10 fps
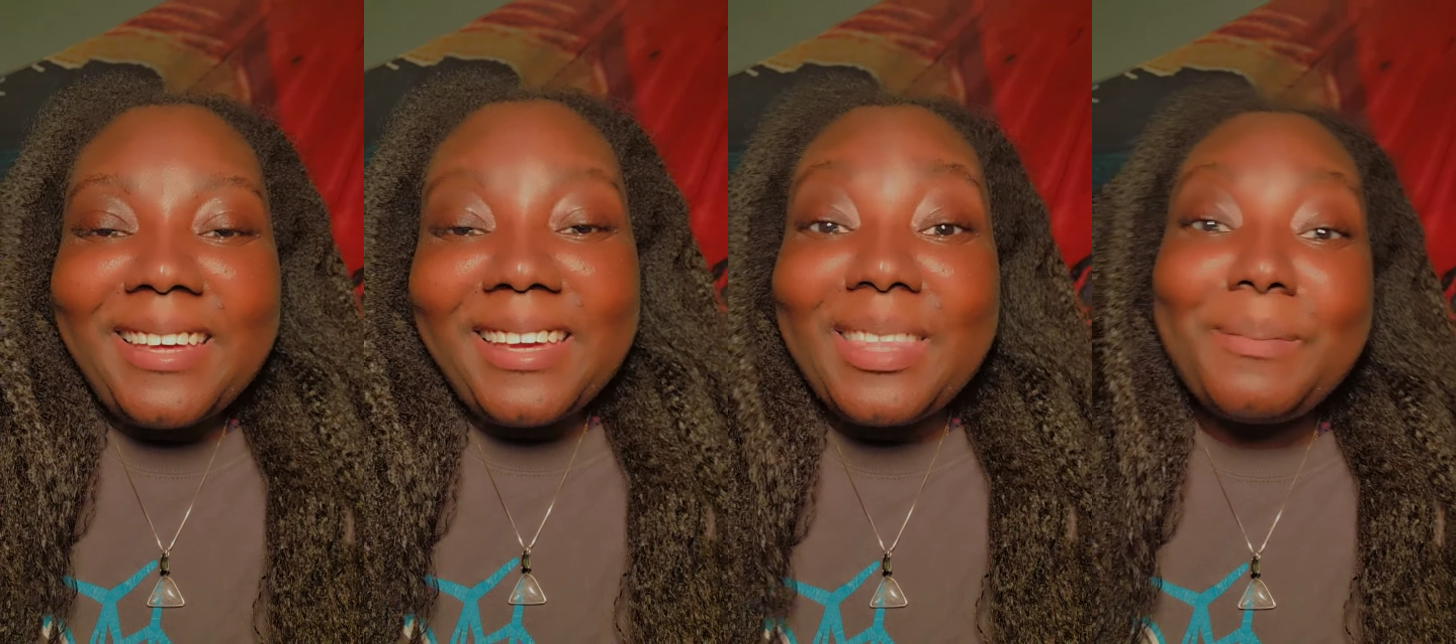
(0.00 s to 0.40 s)

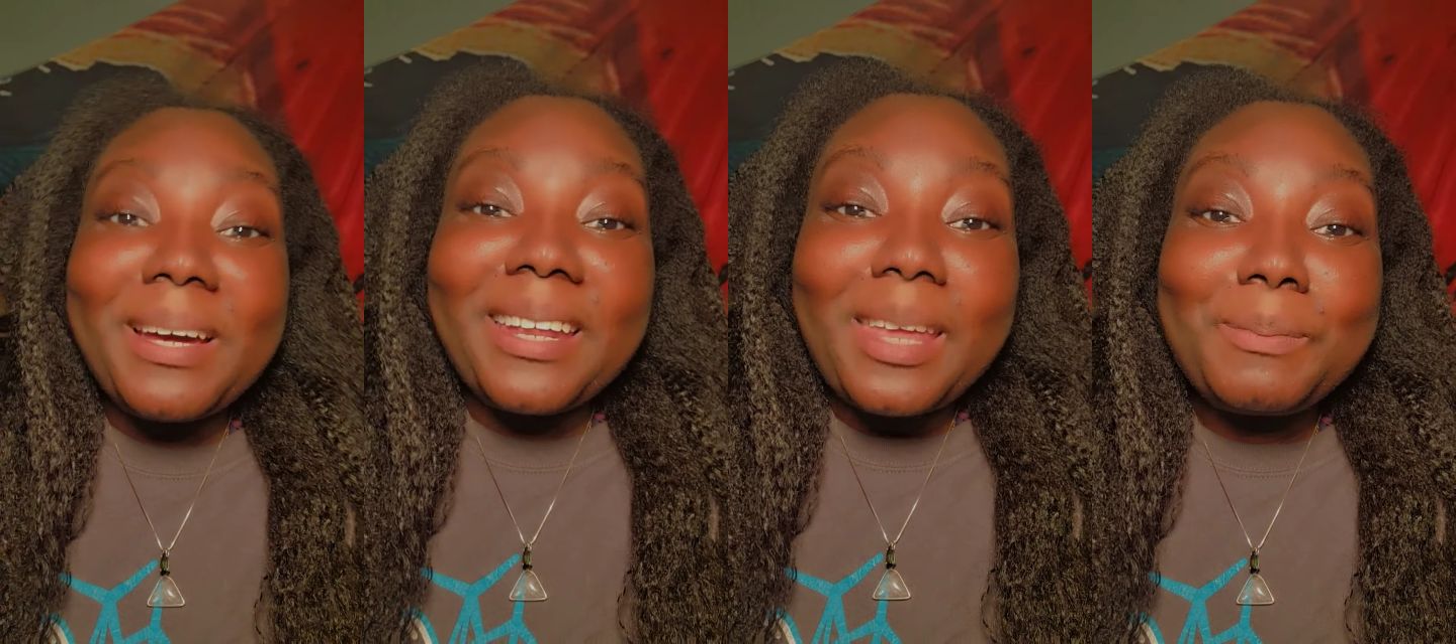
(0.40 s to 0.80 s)
In the
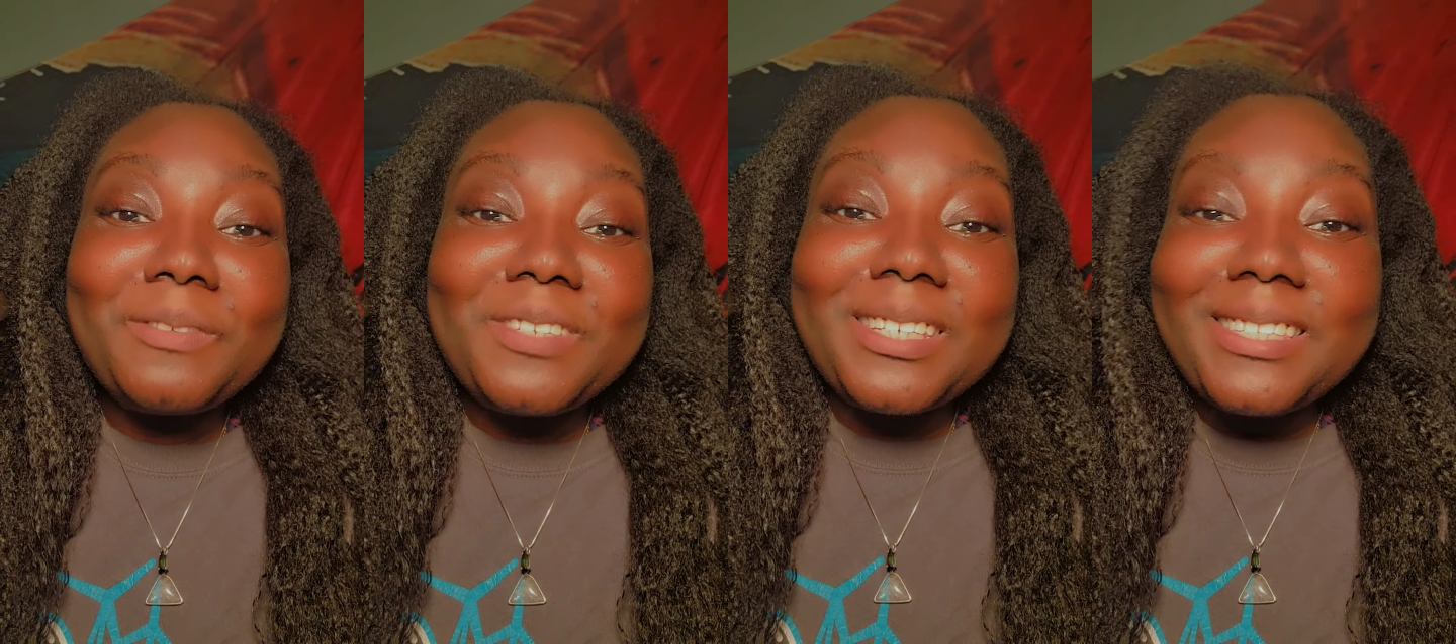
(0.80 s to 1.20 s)
mighty name
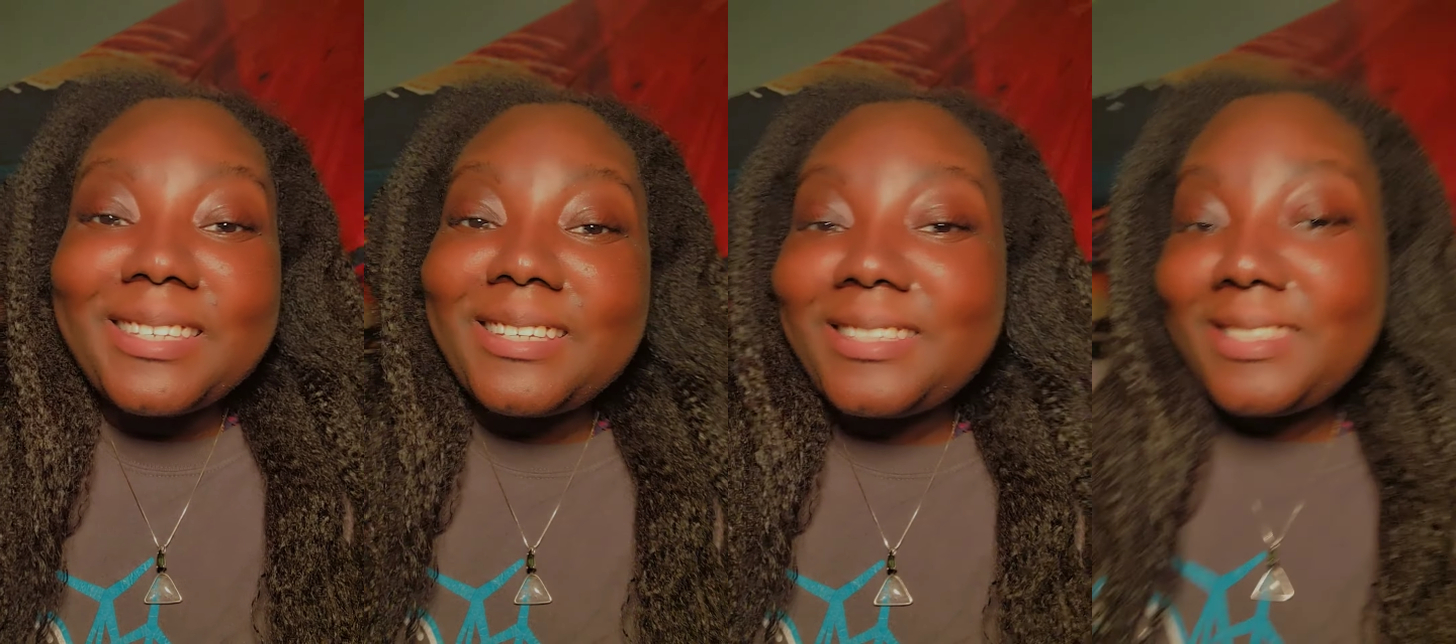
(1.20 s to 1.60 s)
of
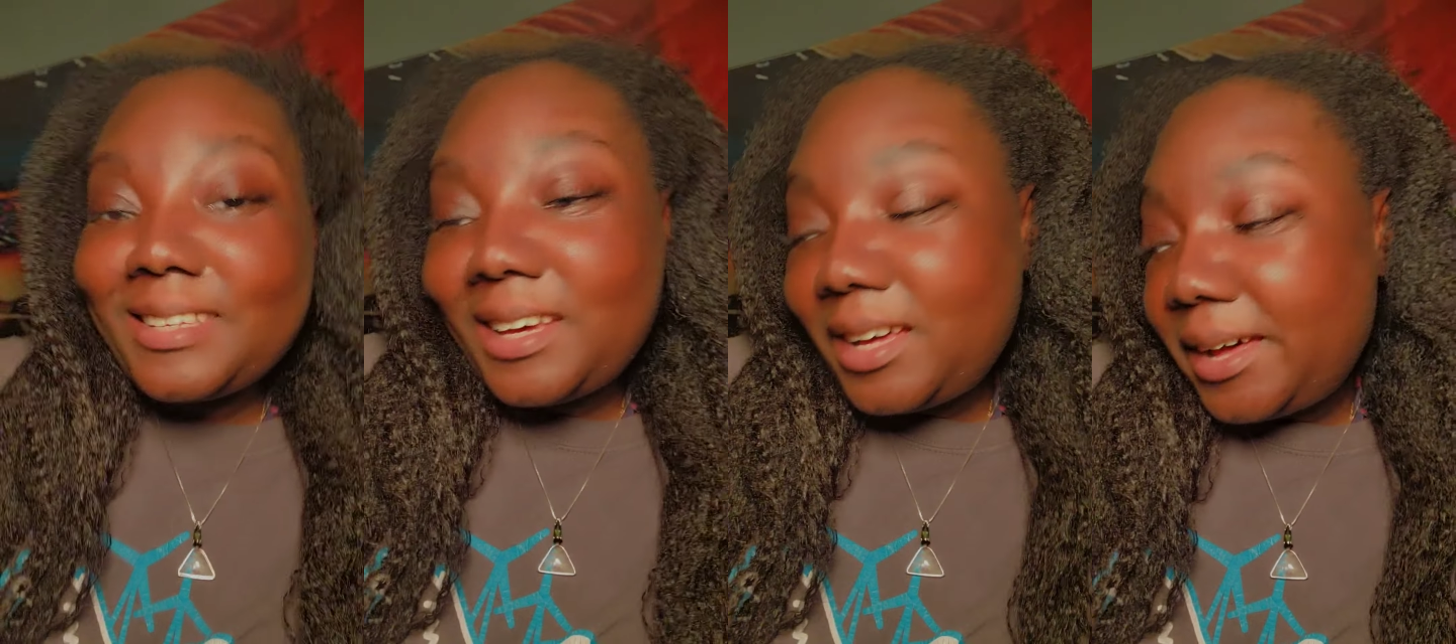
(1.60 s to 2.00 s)

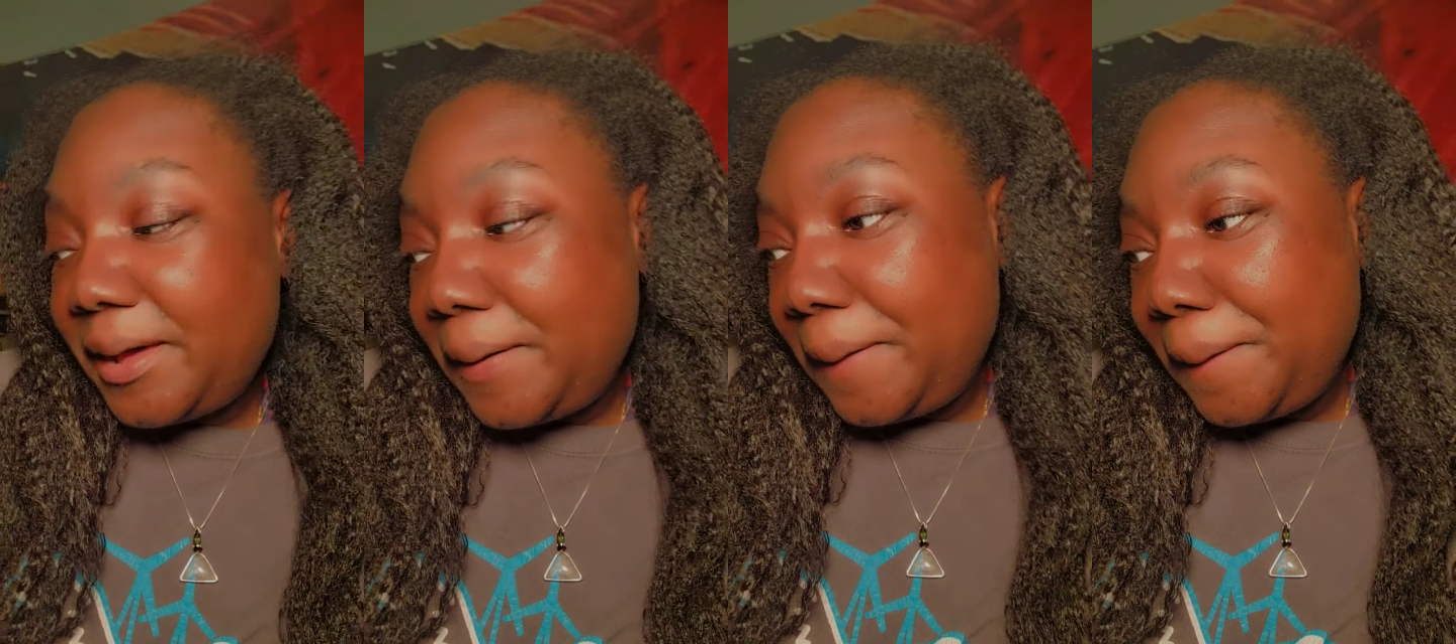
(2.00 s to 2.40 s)
Jesus.
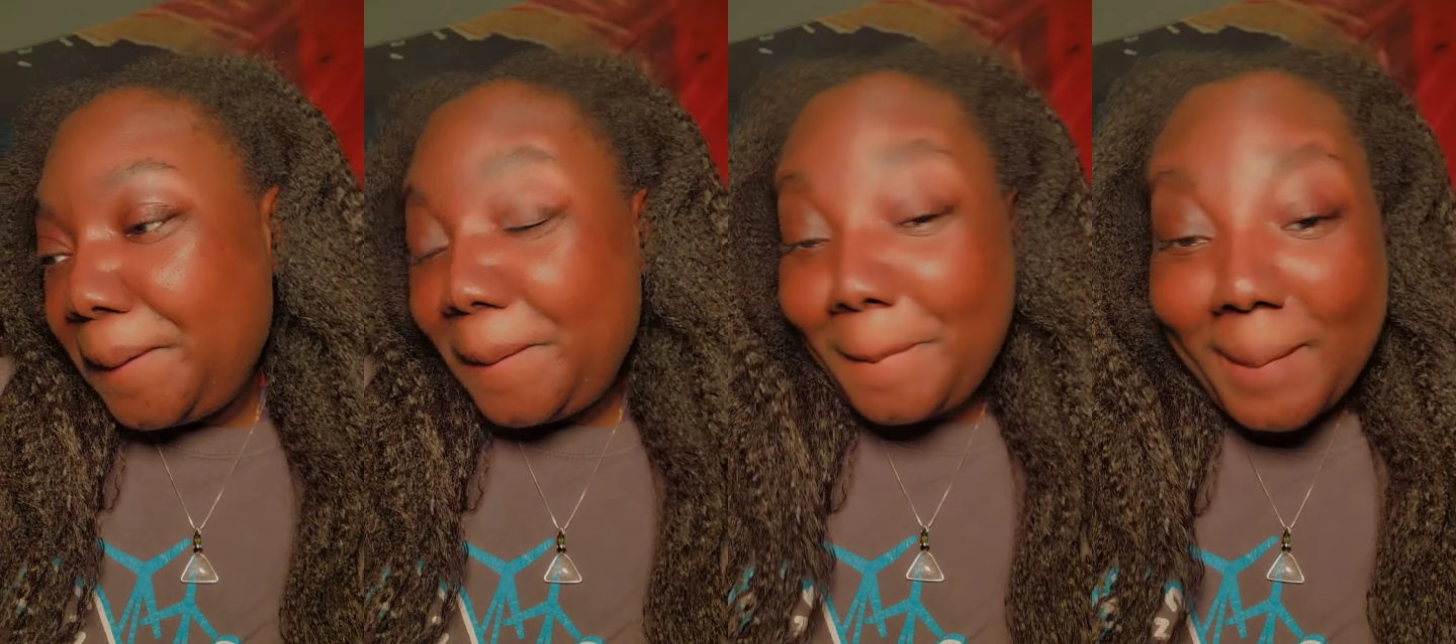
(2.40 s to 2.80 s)

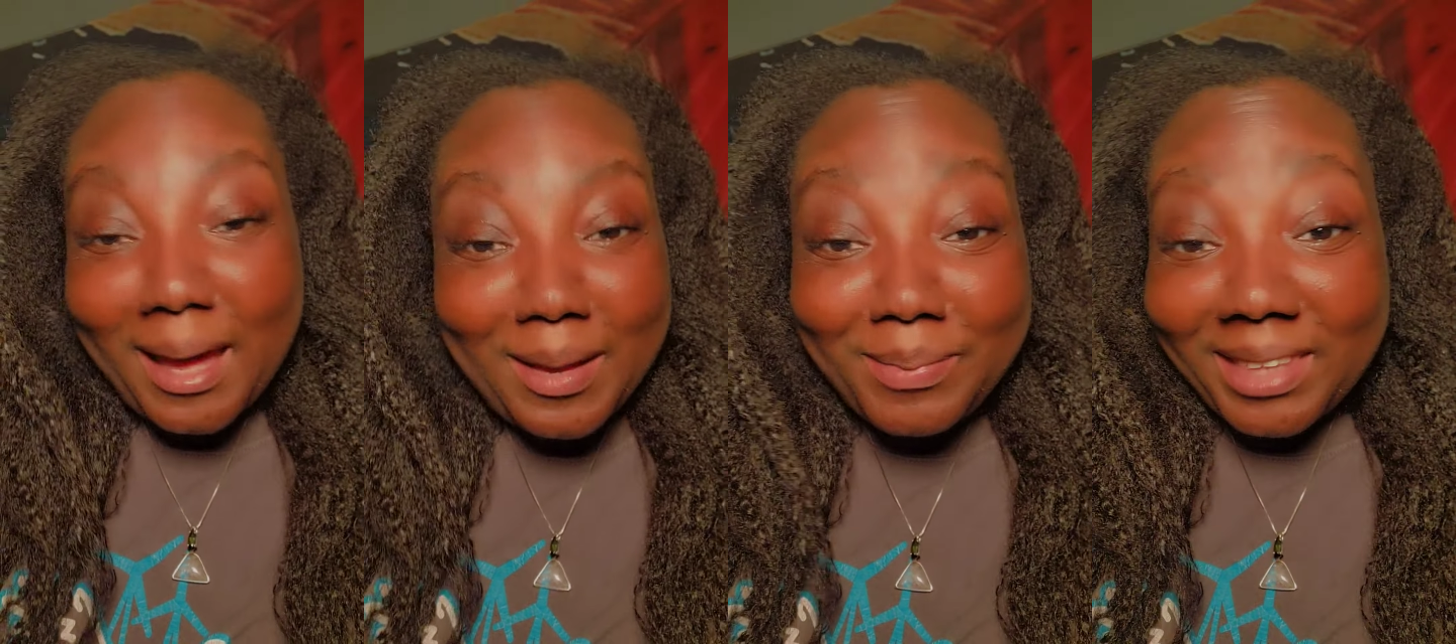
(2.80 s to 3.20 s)

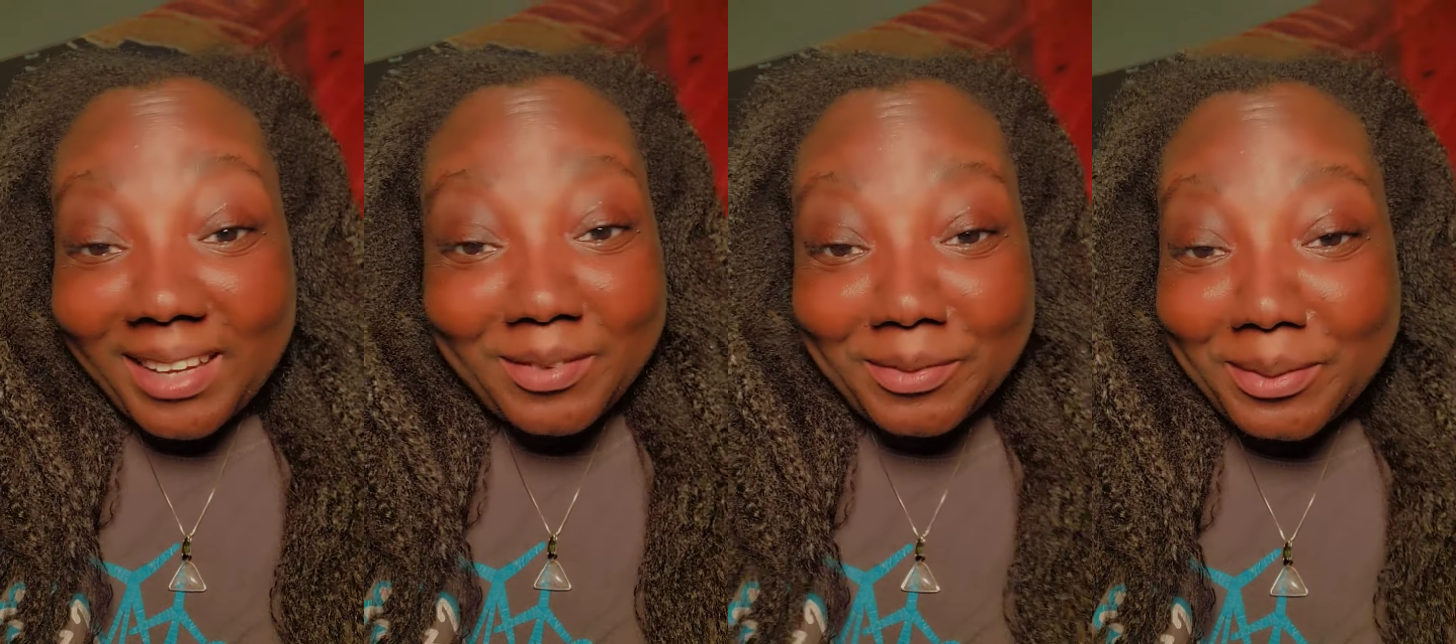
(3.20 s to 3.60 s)
I am
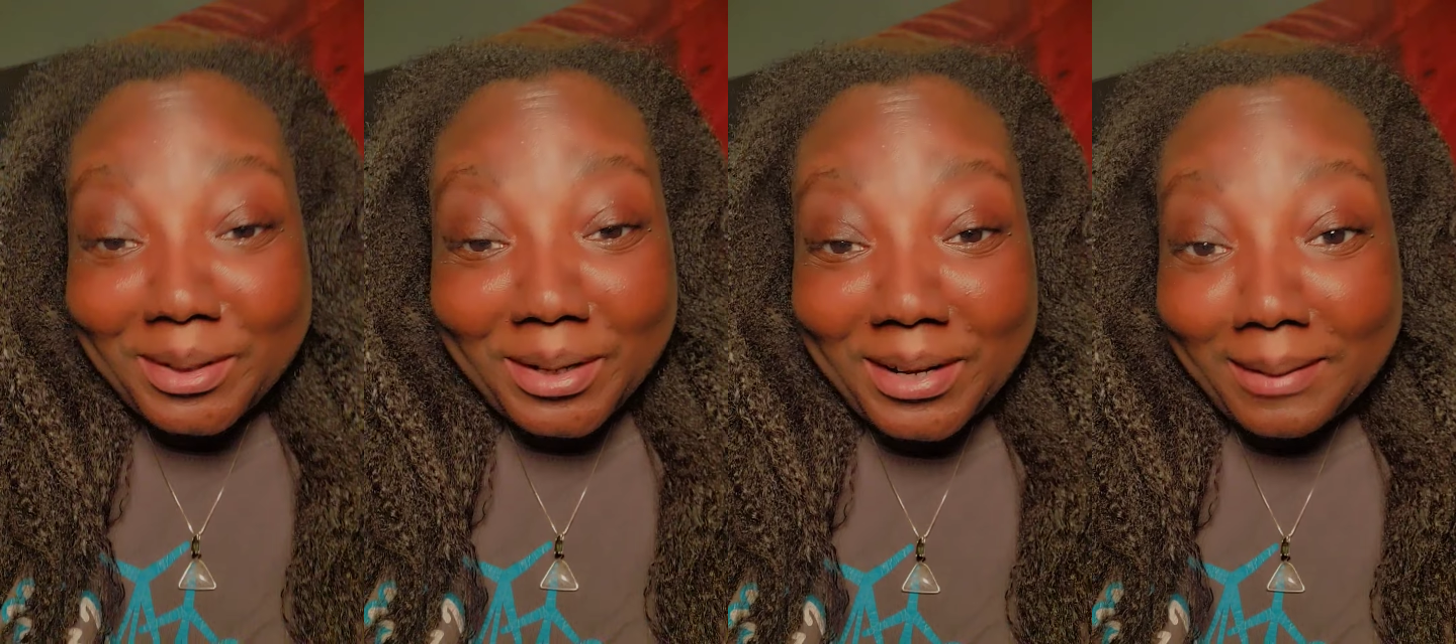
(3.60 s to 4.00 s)
thankful, y'all.